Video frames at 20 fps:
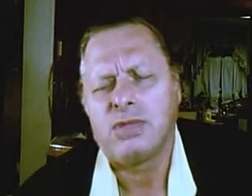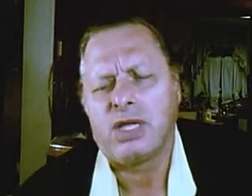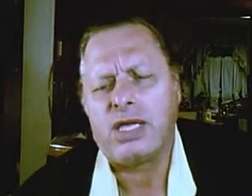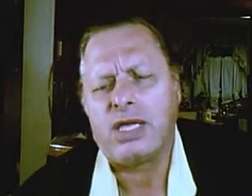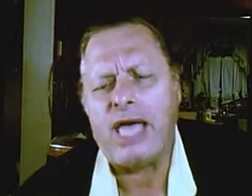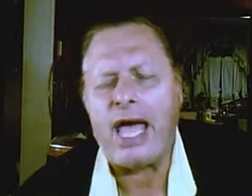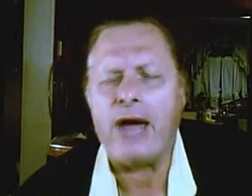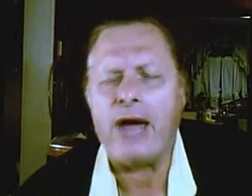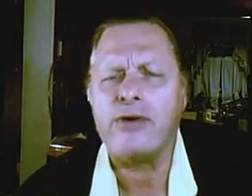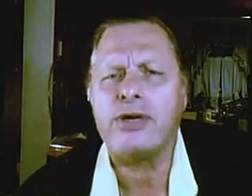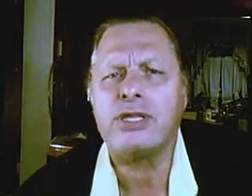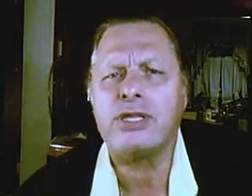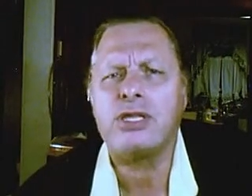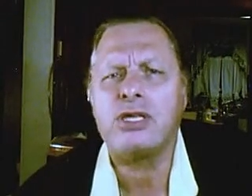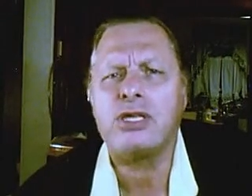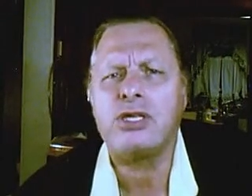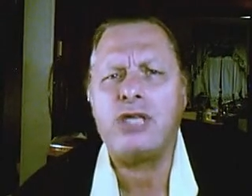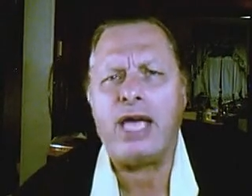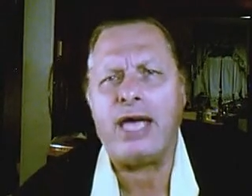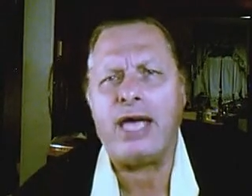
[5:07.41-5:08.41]
Carrying
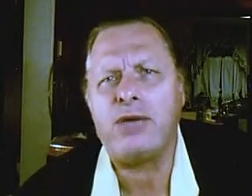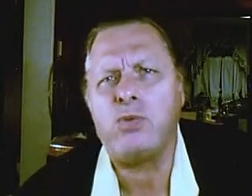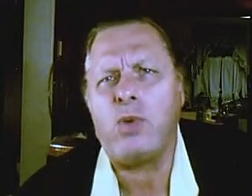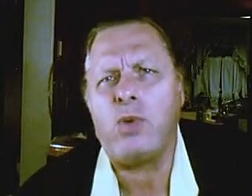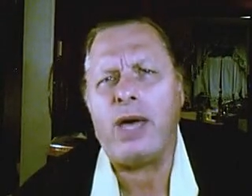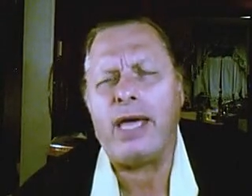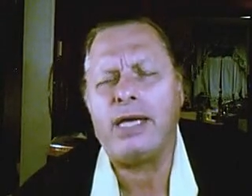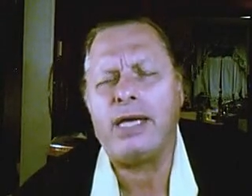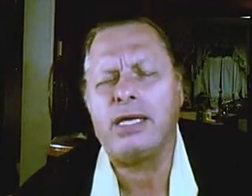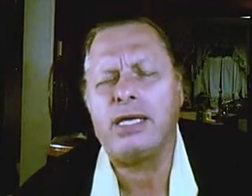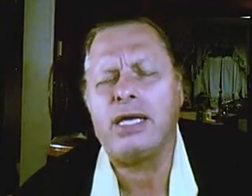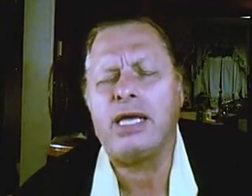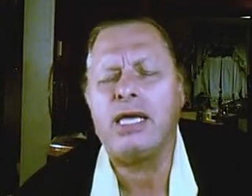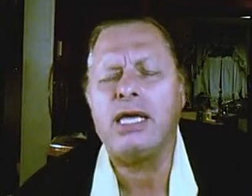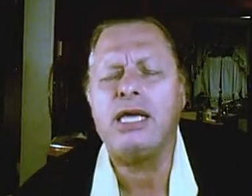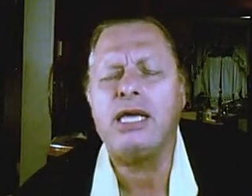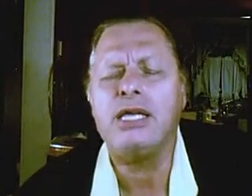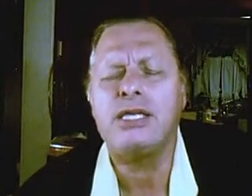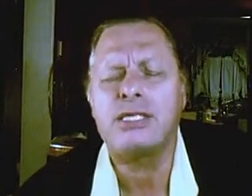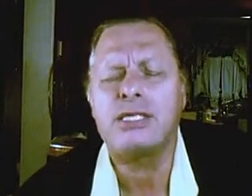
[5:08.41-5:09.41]
the dead weight
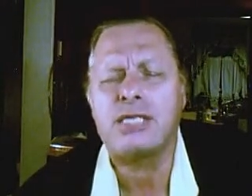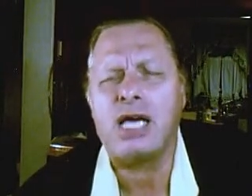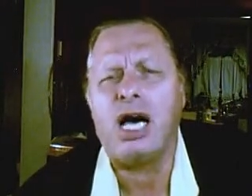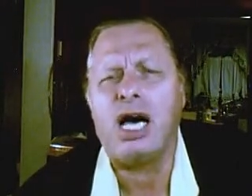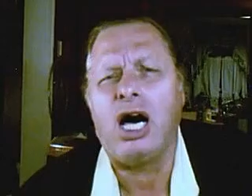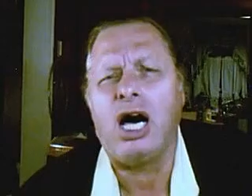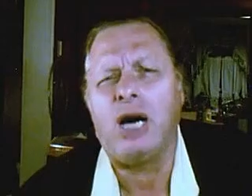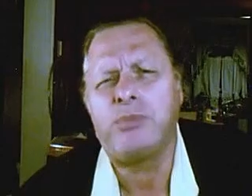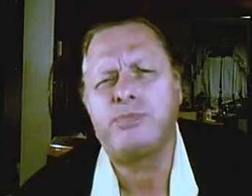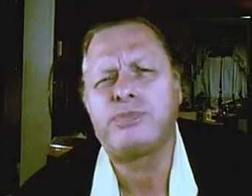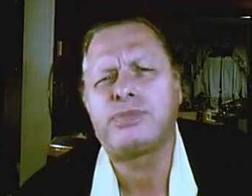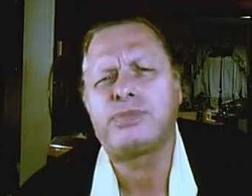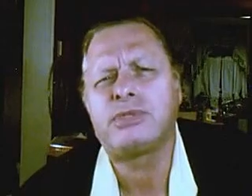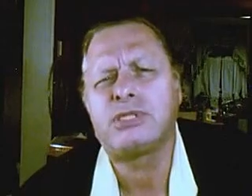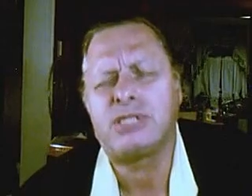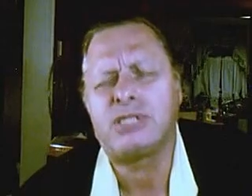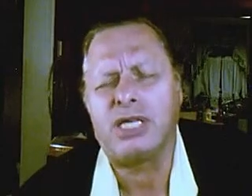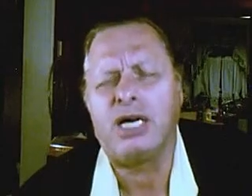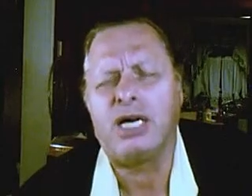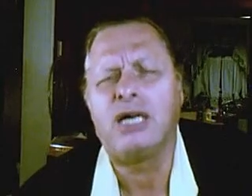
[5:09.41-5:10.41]
eats up
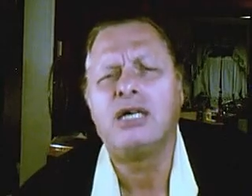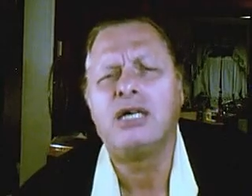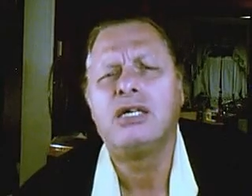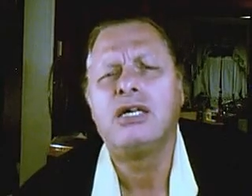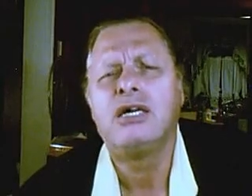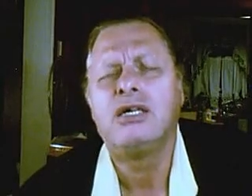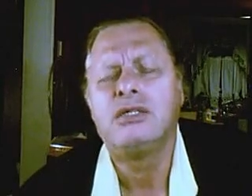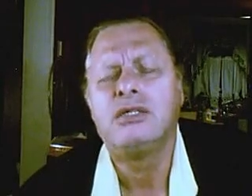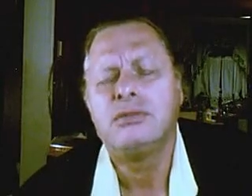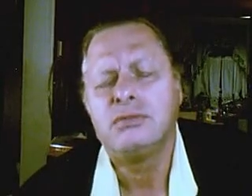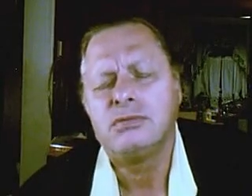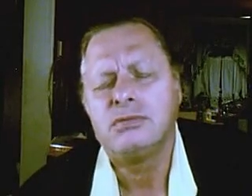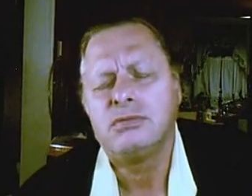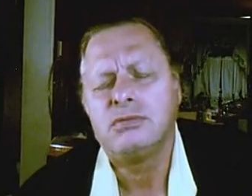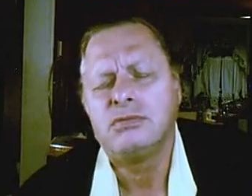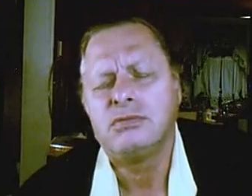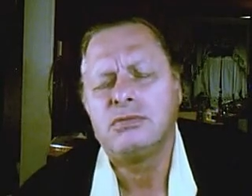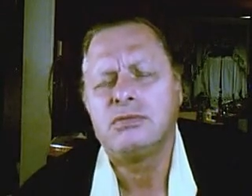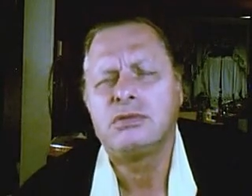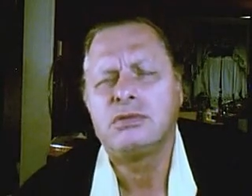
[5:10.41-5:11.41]
the
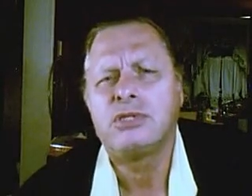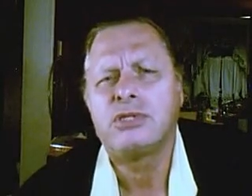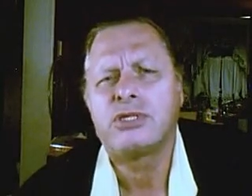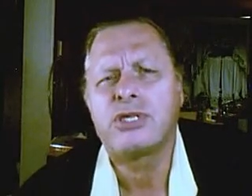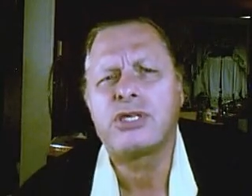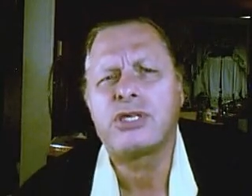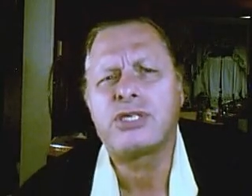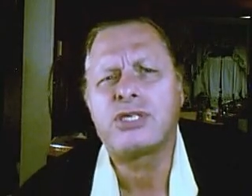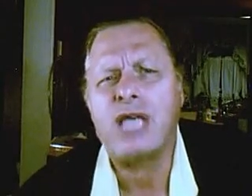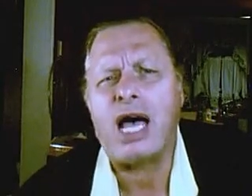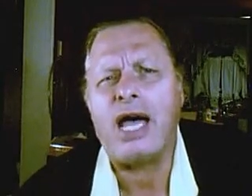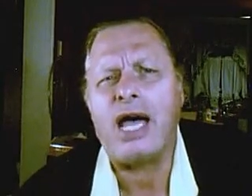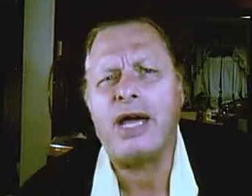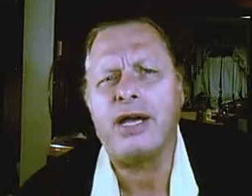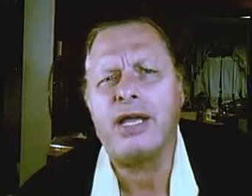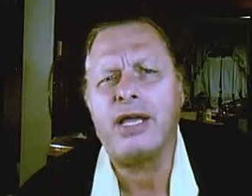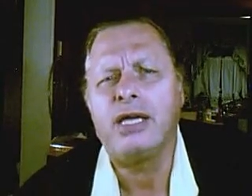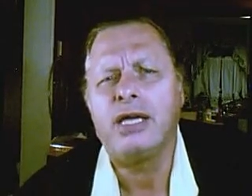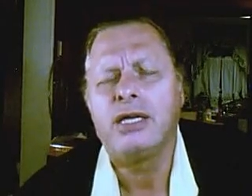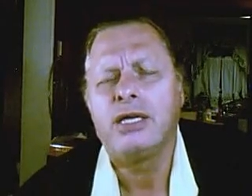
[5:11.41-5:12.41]

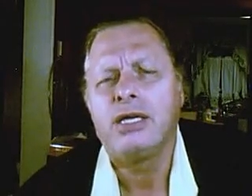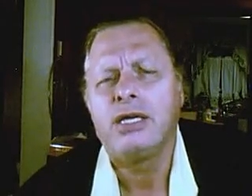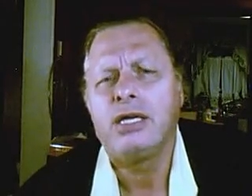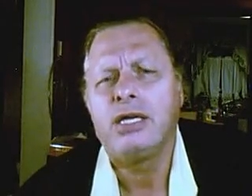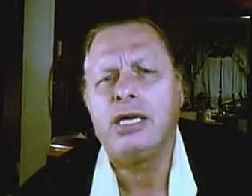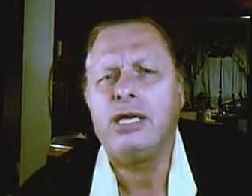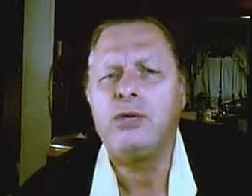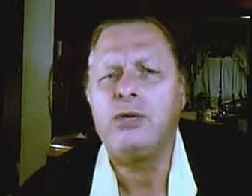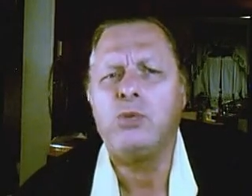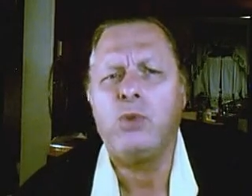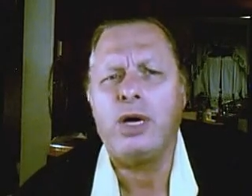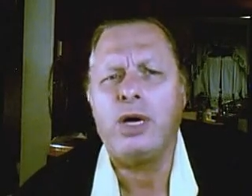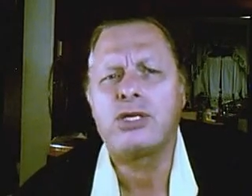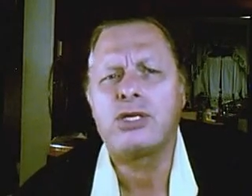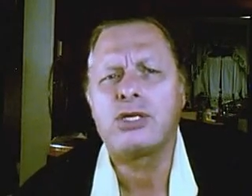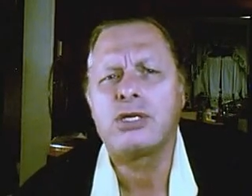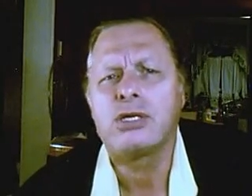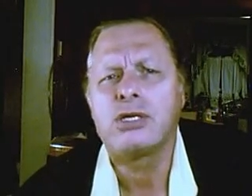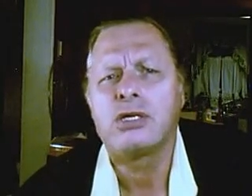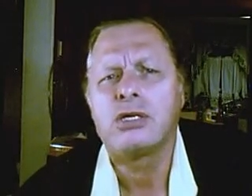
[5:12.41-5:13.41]
society in
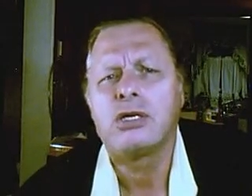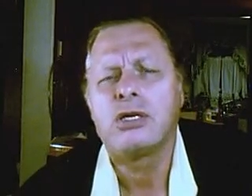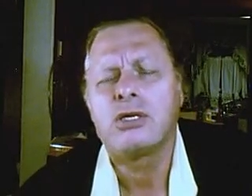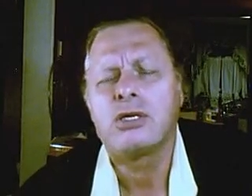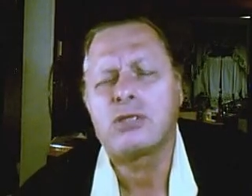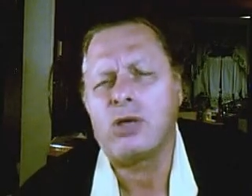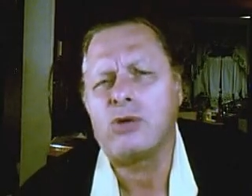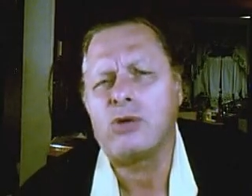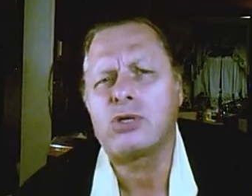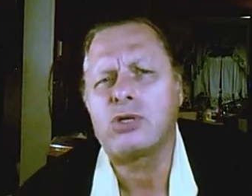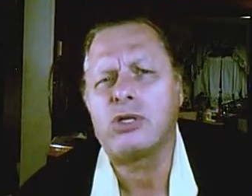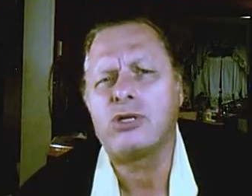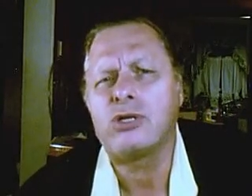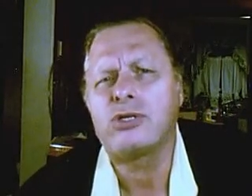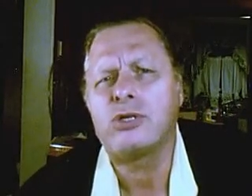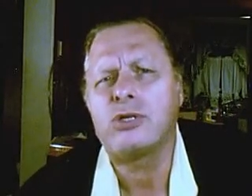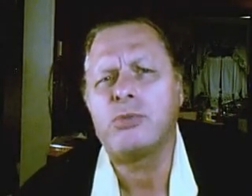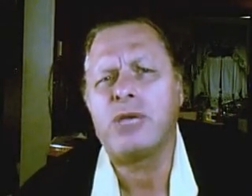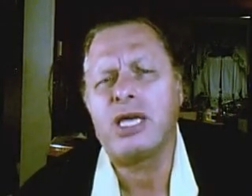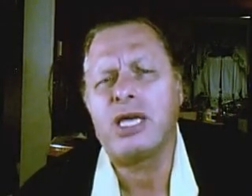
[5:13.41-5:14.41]
which
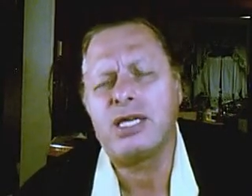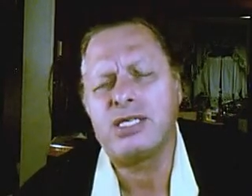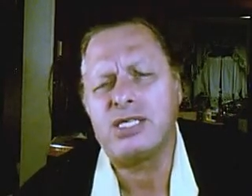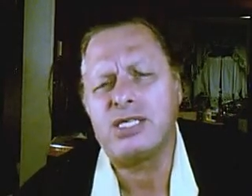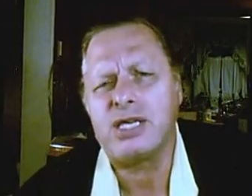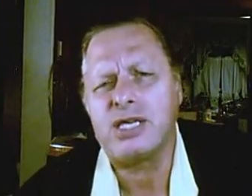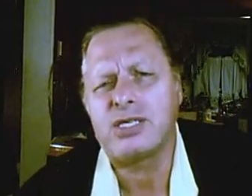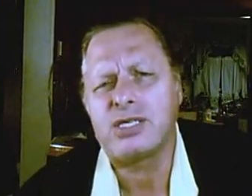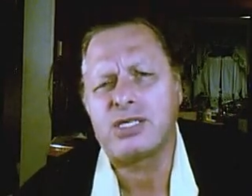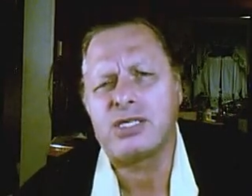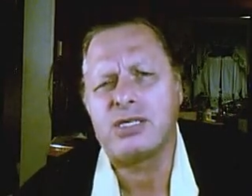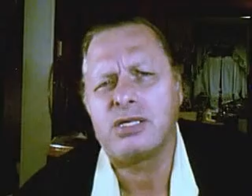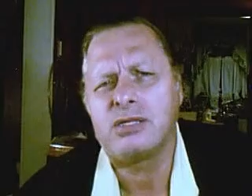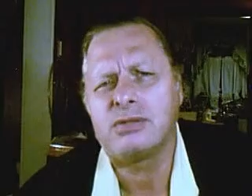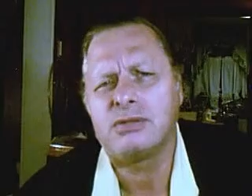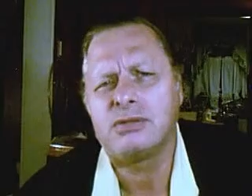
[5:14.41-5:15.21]
socialism exists.